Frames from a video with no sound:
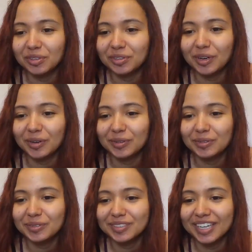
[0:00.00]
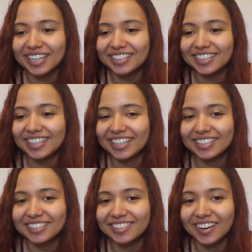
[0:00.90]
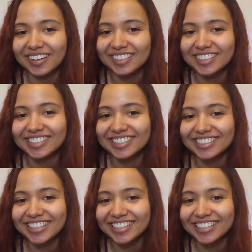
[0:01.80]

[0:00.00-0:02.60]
"Yo, Tandy, I killed Connors"?